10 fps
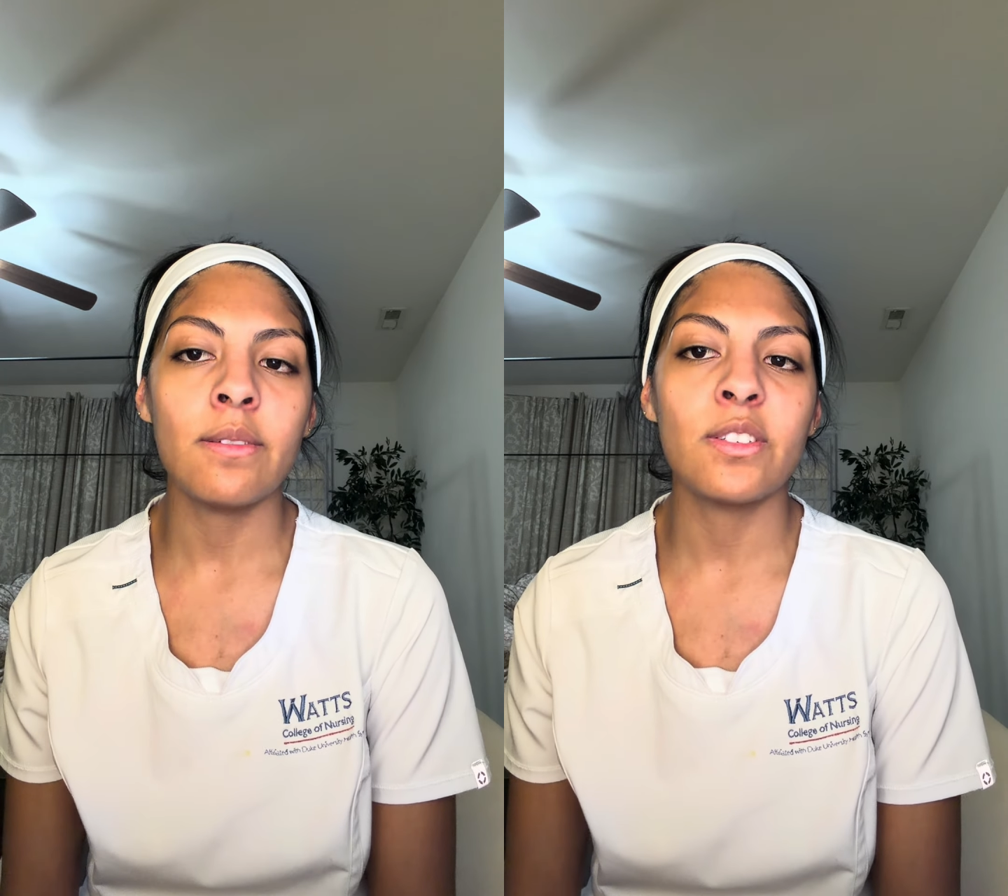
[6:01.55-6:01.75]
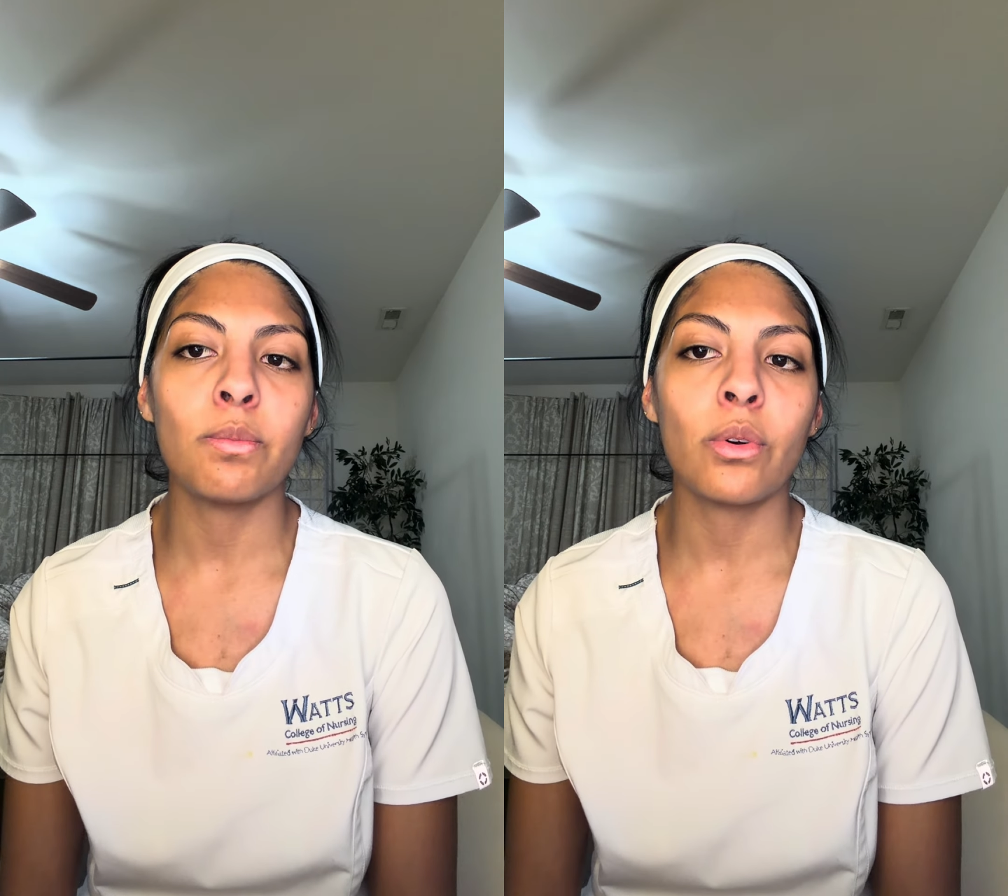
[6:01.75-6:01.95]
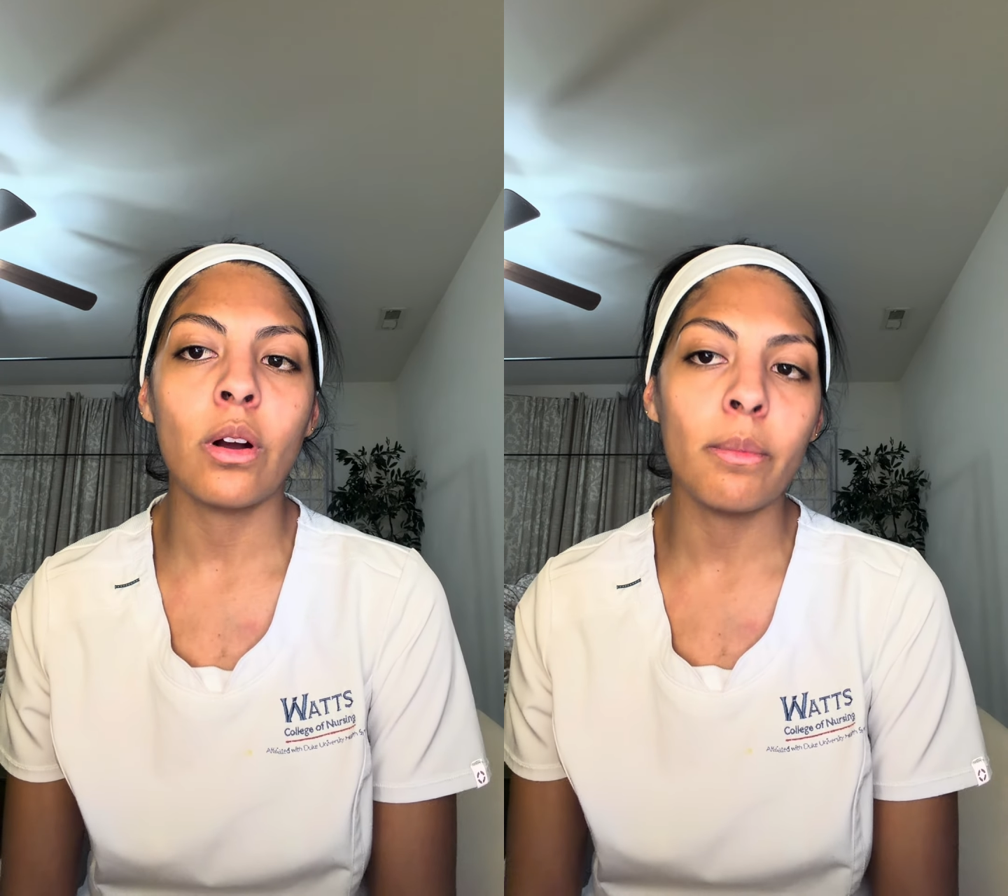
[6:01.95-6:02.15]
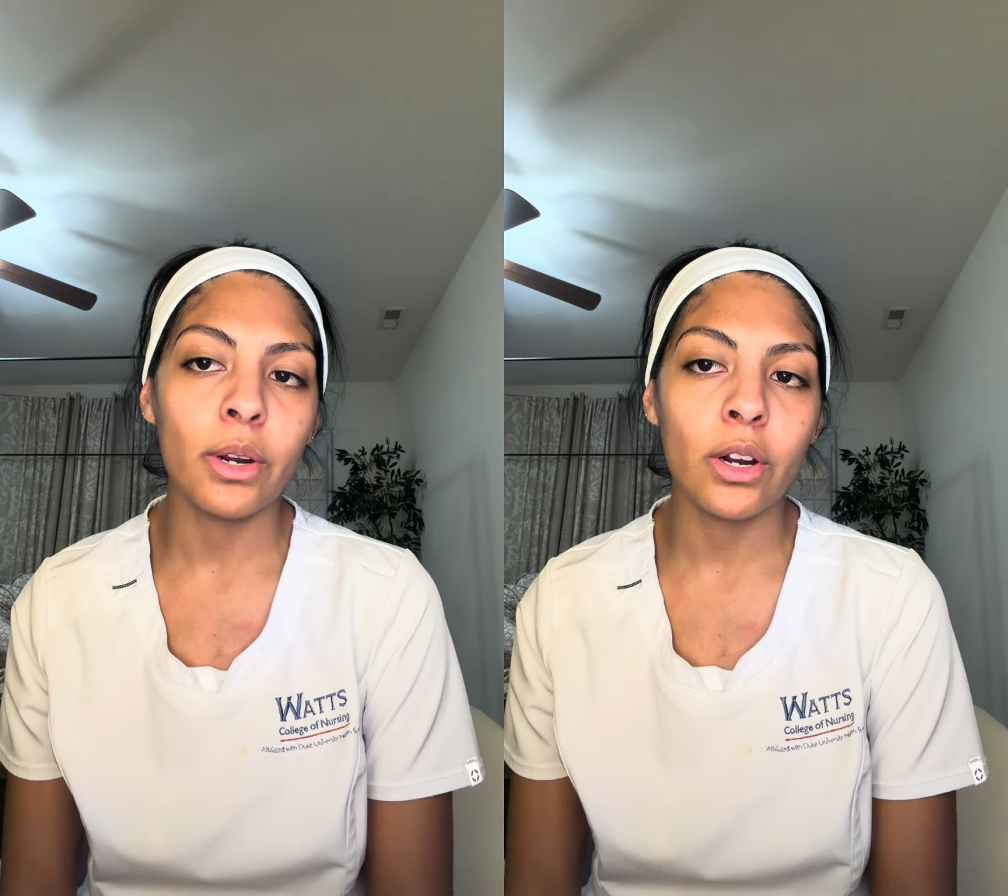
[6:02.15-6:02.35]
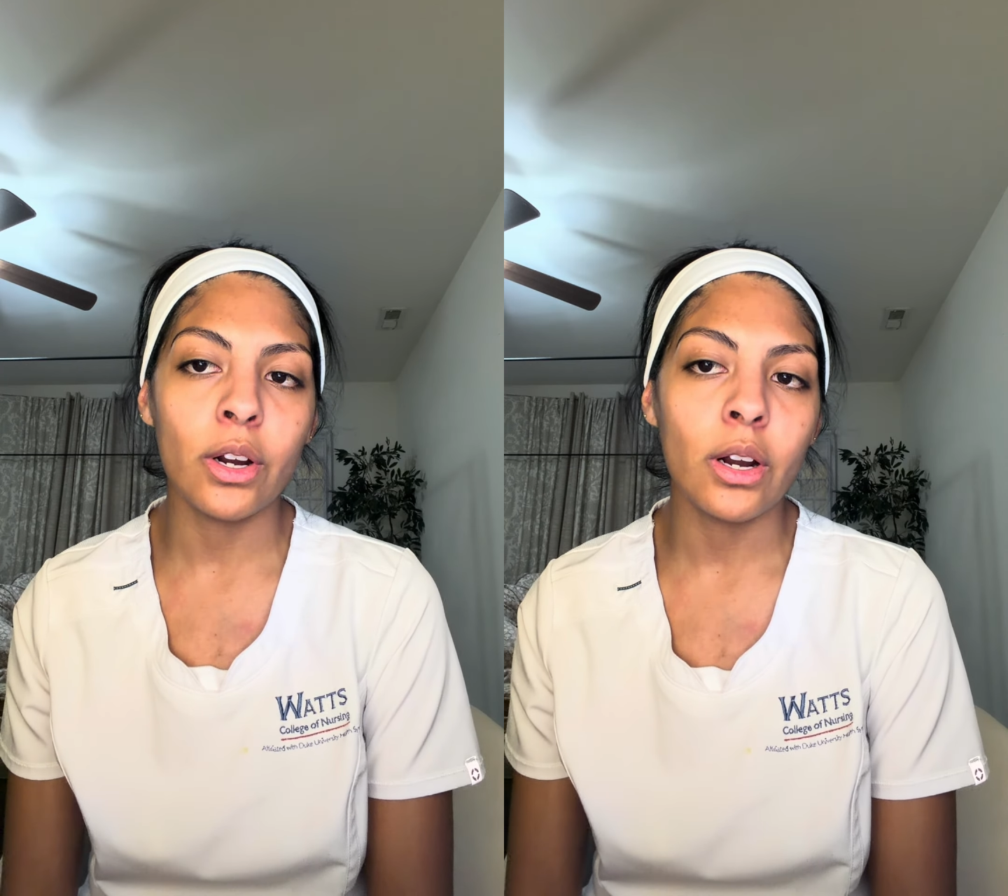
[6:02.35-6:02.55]

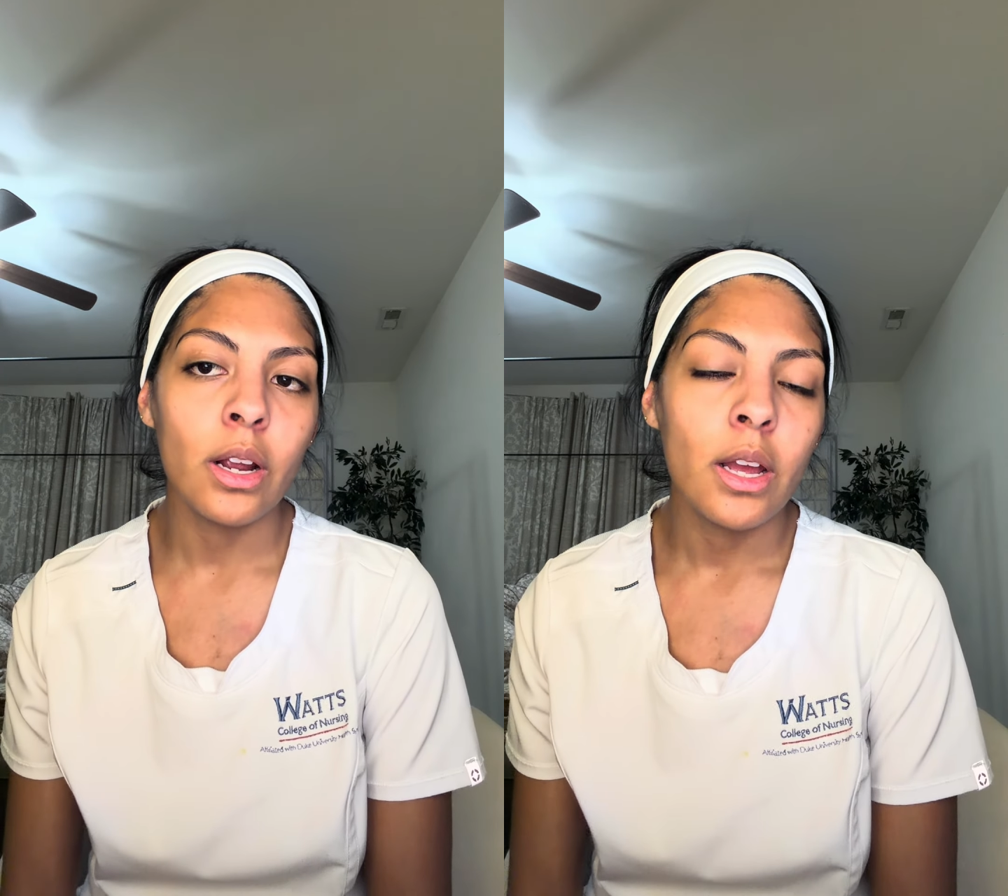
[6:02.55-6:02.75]
spirometer